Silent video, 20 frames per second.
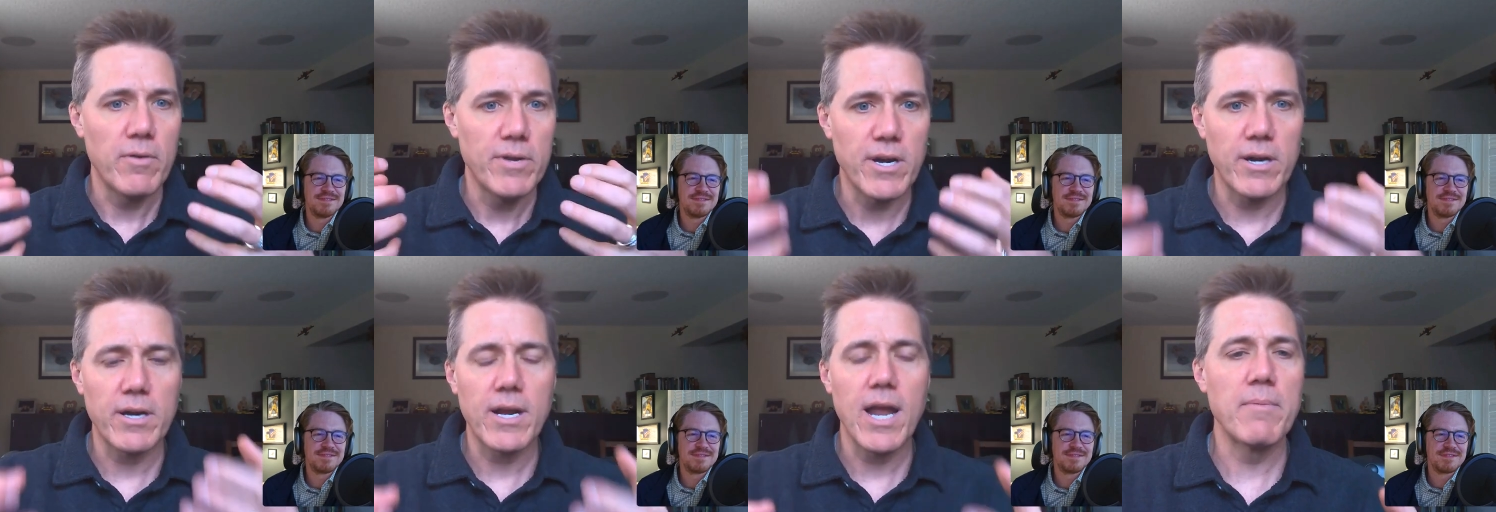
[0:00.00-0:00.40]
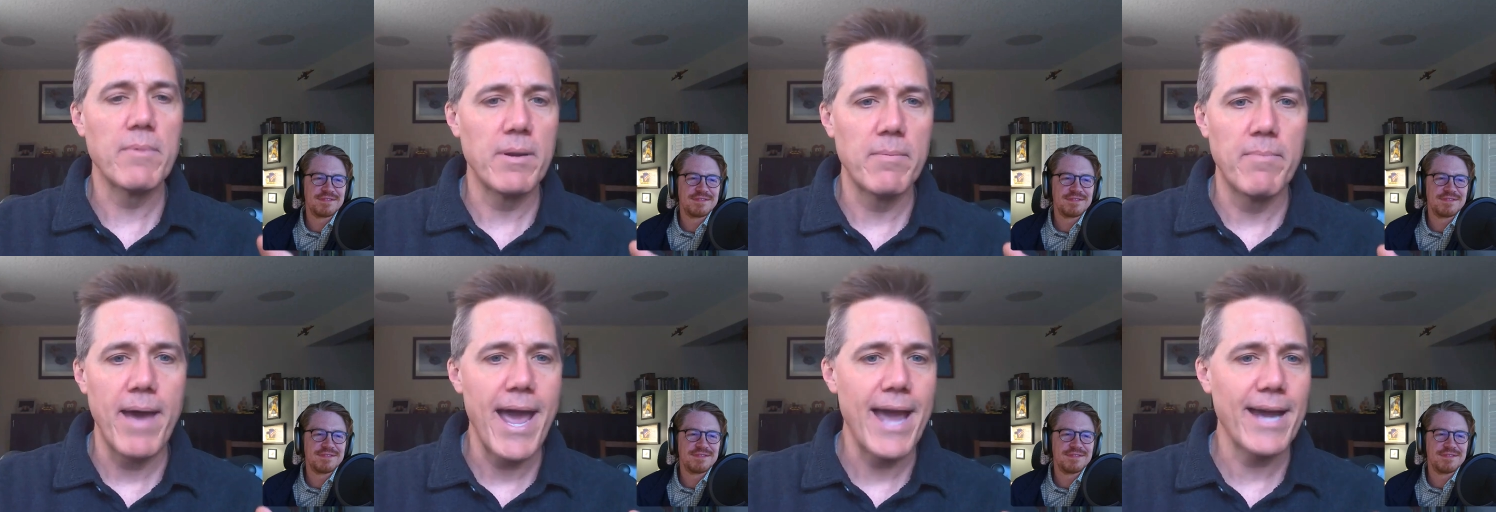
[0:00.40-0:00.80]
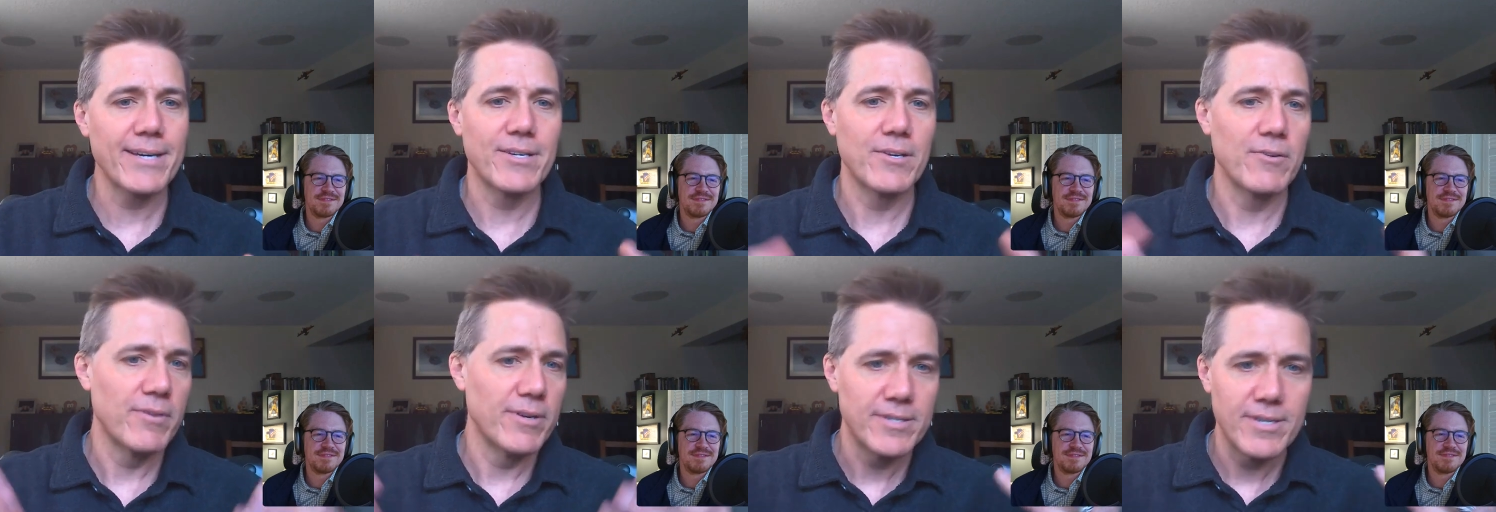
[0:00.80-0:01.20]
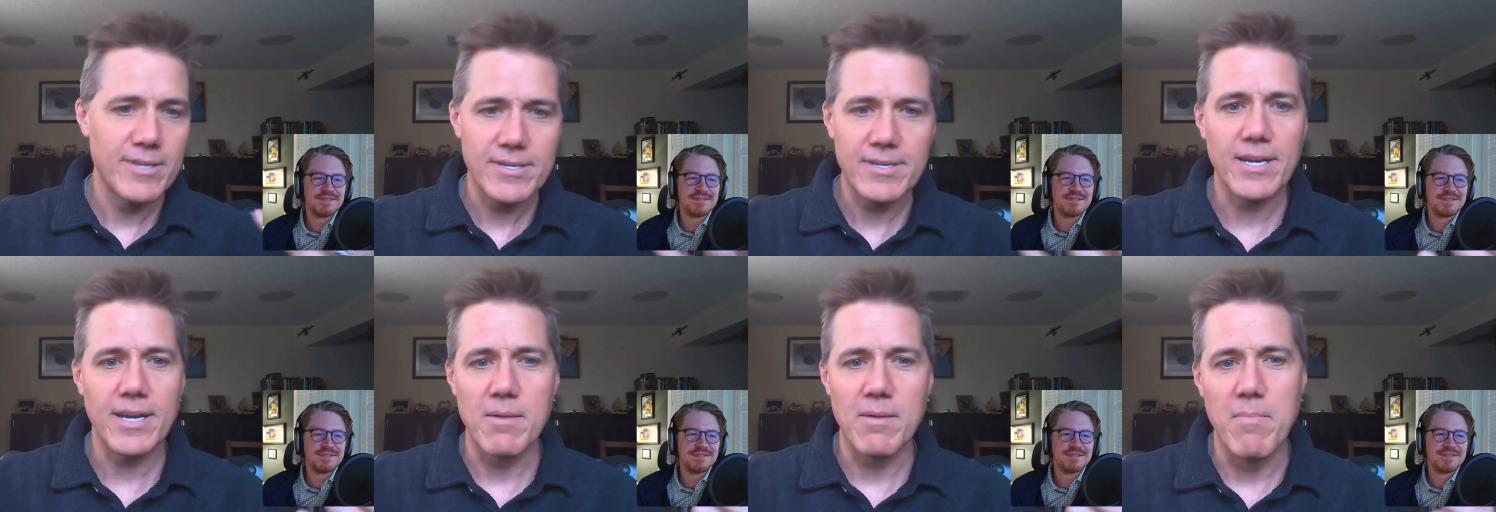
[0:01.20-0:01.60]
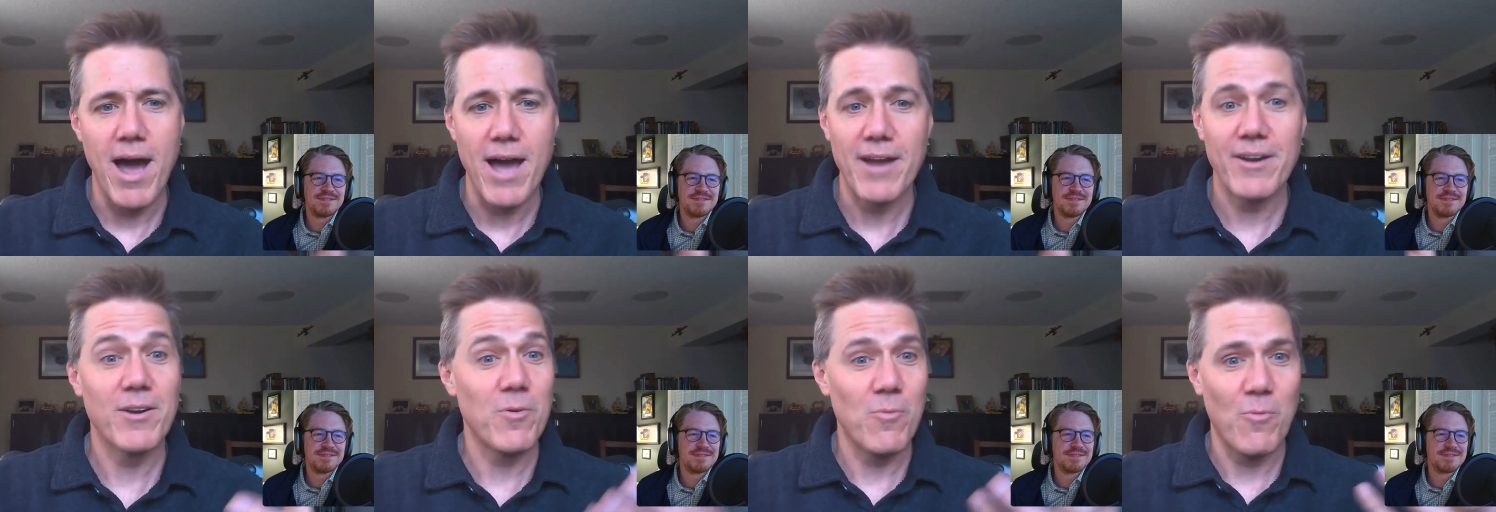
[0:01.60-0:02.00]
Speaker 1: when you're coming back to it, just like a
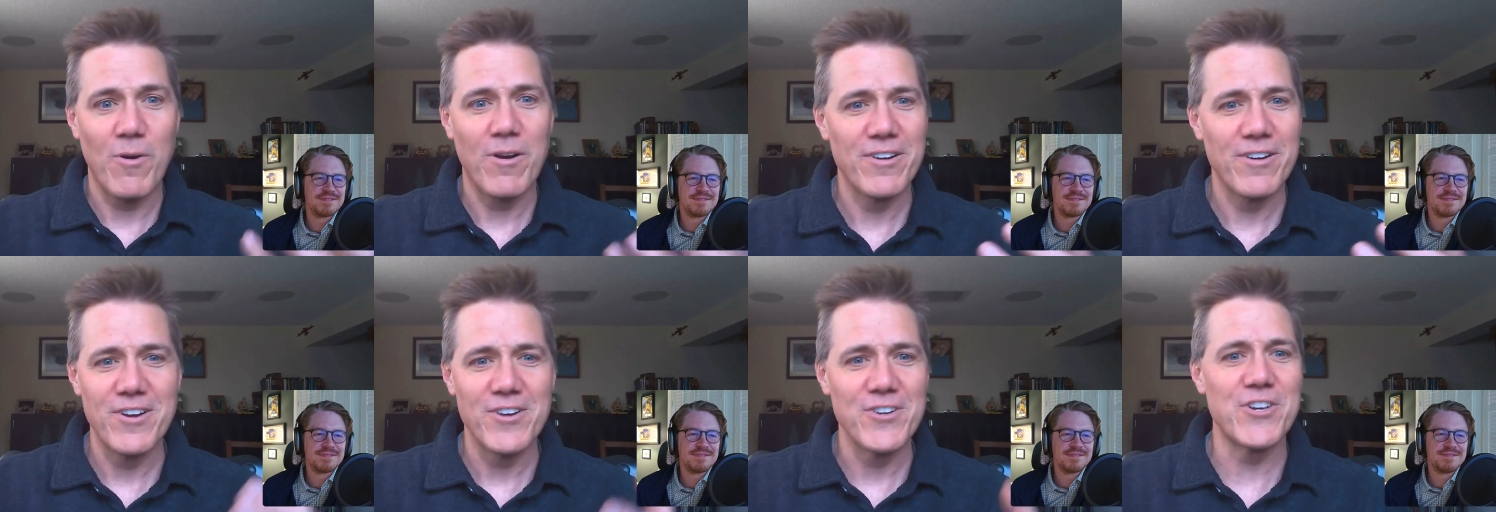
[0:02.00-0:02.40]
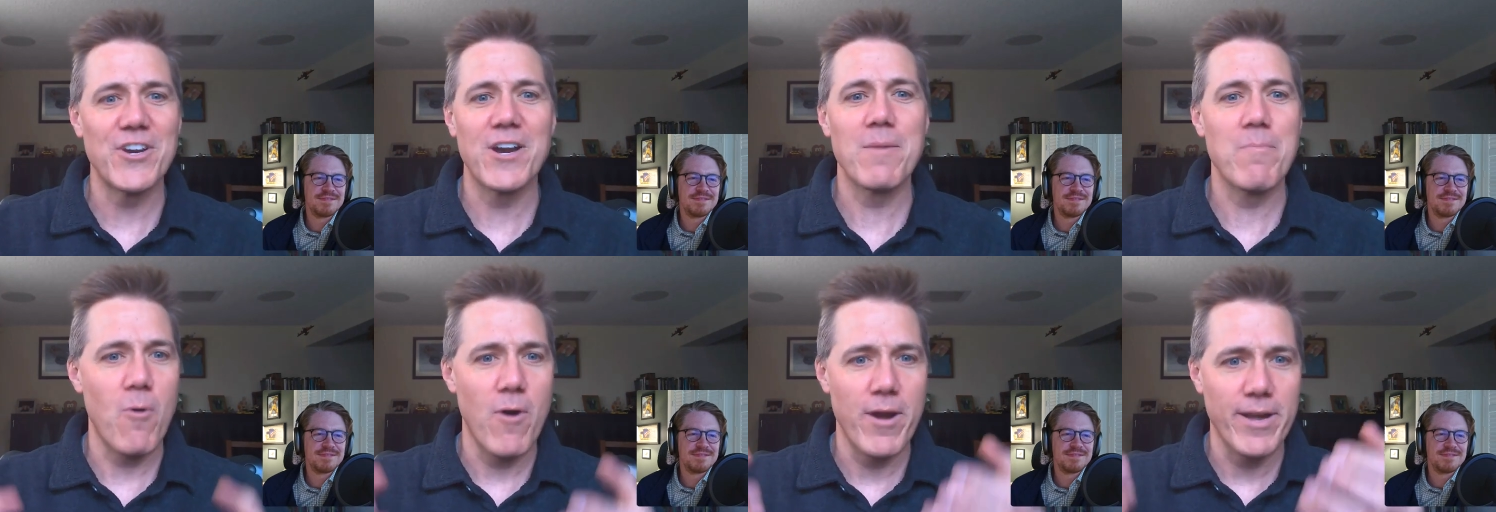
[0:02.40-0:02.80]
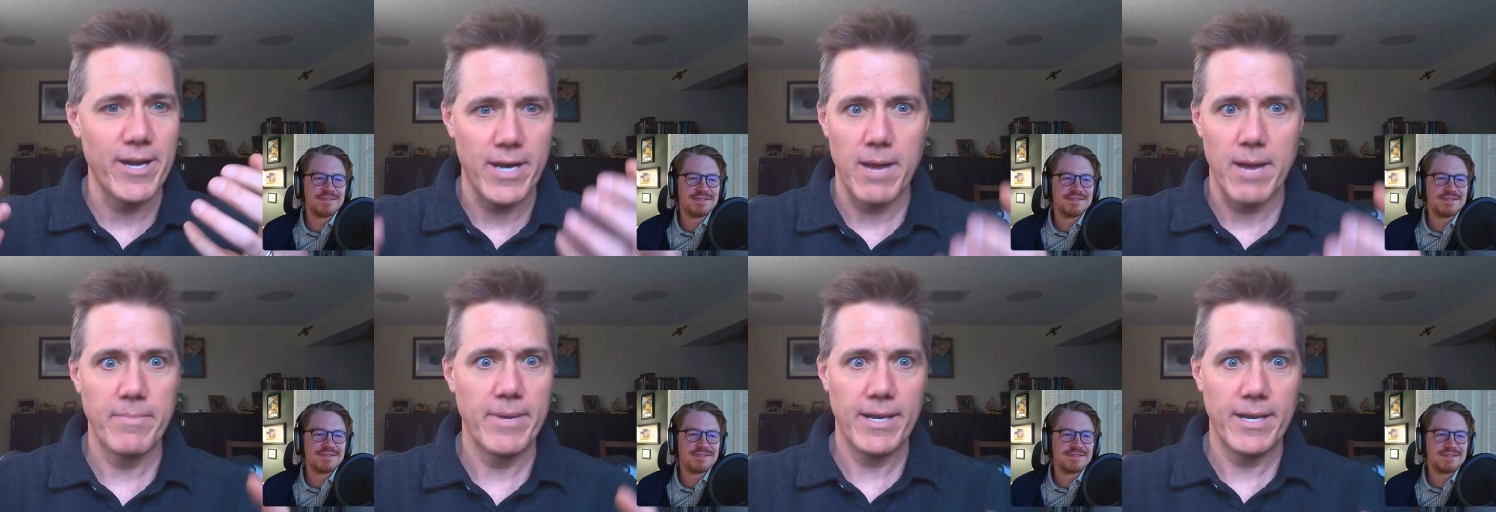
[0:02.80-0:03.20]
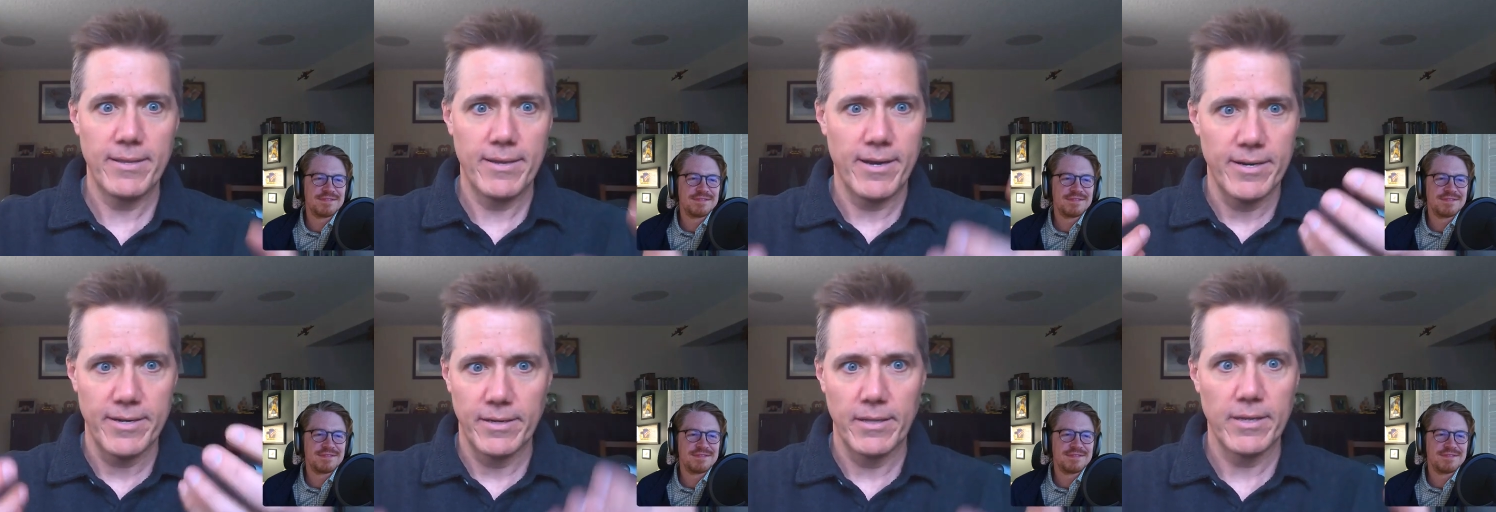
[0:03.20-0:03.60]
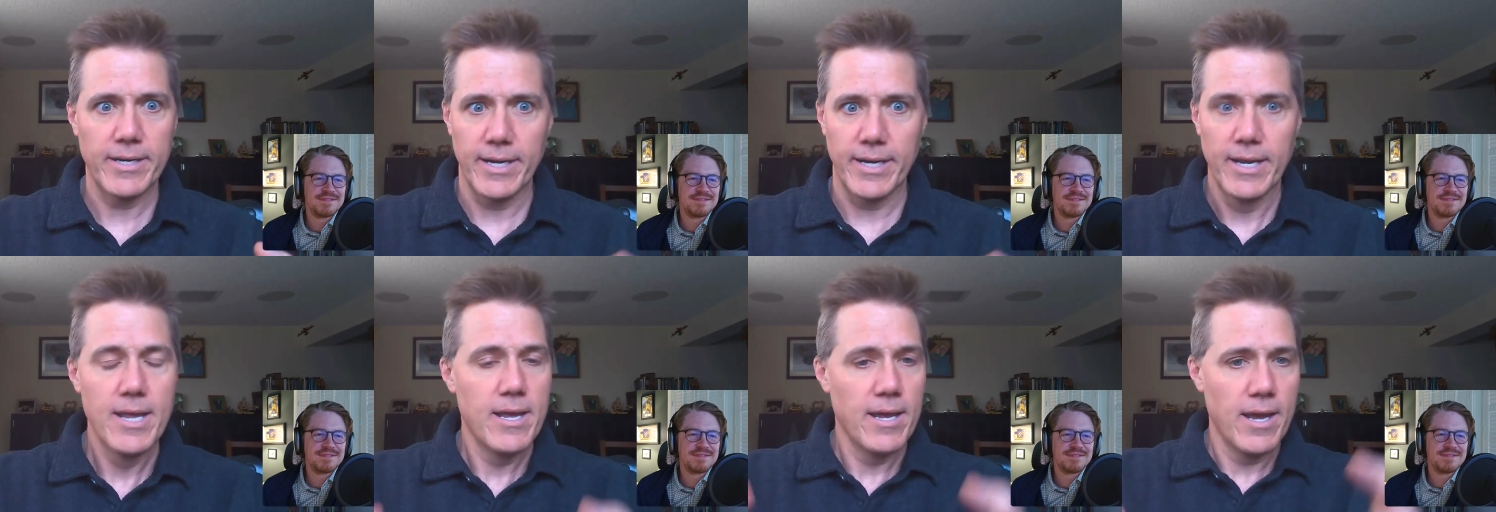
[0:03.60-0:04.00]
modern word in SharePoint, you're coming in there and you're
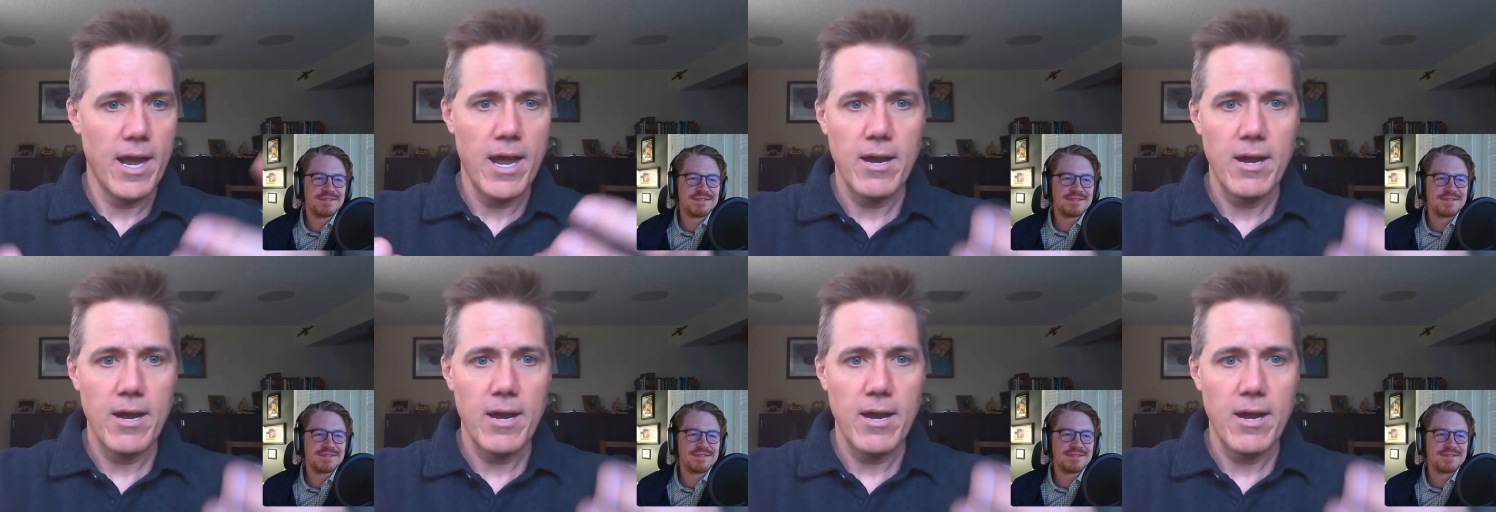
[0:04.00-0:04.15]
looking,